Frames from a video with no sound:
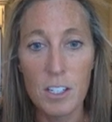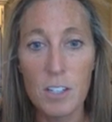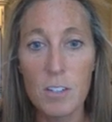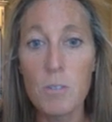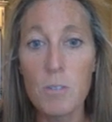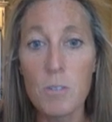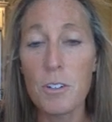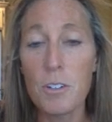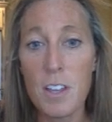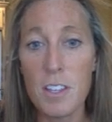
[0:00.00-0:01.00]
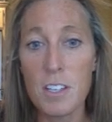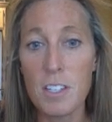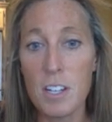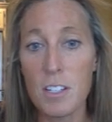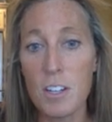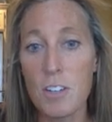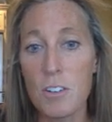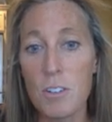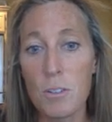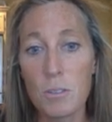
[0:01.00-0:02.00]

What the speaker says: Or you could try this test on your own.